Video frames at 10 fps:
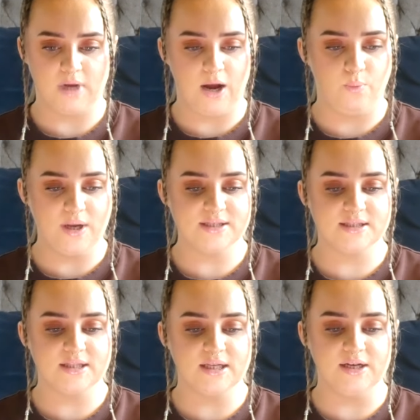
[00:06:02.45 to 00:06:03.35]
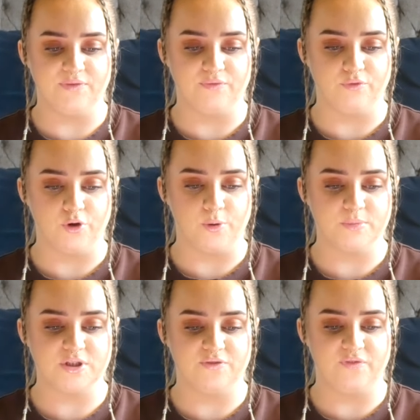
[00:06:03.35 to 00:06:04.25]
I went to the living room
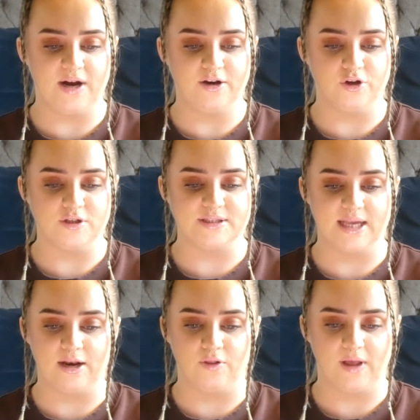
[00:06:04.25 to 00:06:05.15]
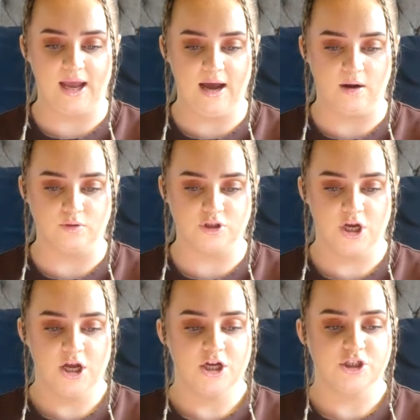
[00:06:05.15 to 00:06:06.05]
to find her sitting on the couch.
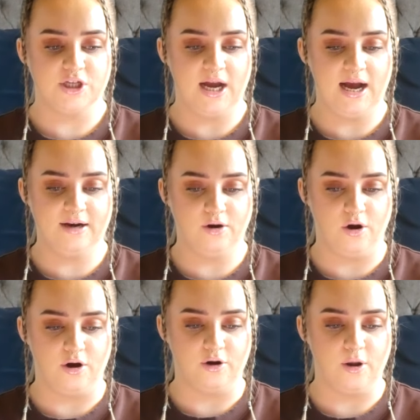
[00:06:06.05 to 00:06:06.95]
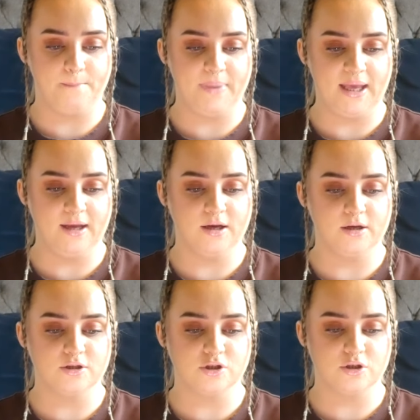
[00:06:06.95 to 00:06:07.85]
She had on pink
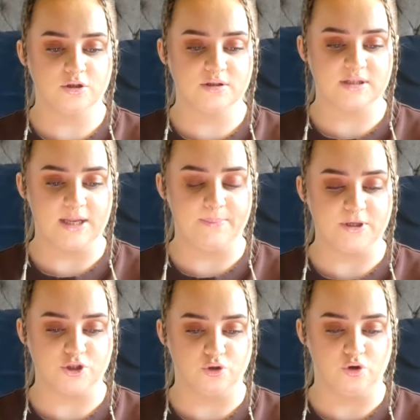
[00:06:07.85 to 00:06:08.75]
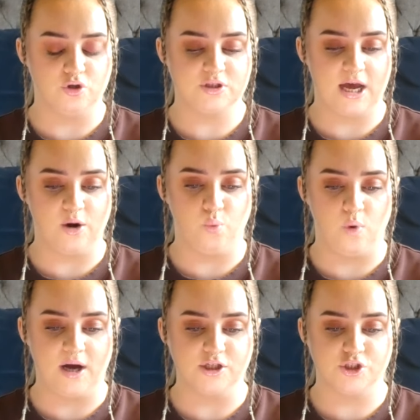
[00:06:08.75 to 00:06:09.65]
sleeping shorts, and a
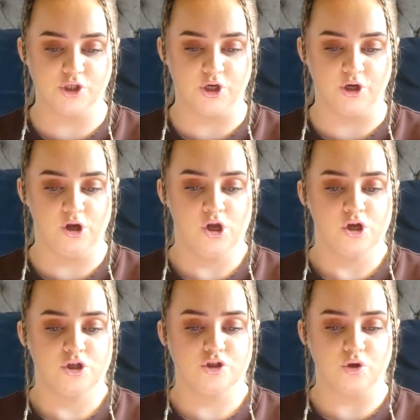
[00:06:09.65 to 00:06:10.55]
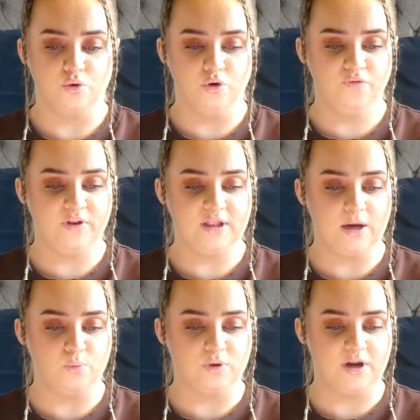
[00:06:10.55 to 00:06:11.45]
white shirt, so nothing
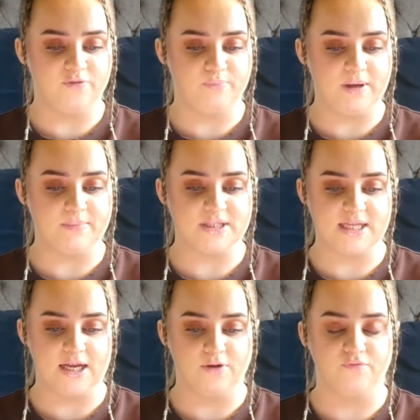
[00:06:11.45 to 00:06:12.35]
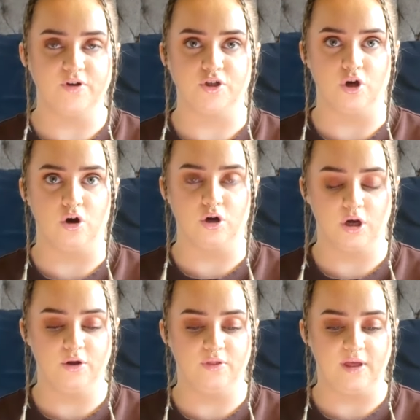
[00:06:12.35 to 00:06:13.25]
that would have been mistaken for dark
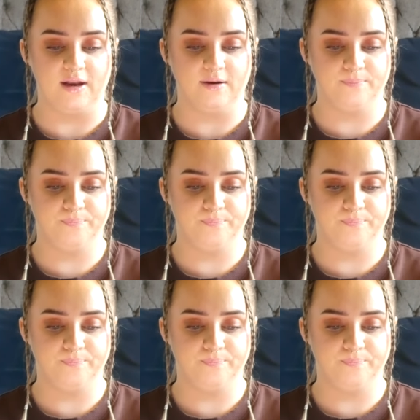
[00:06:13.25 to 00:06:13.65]
clothing.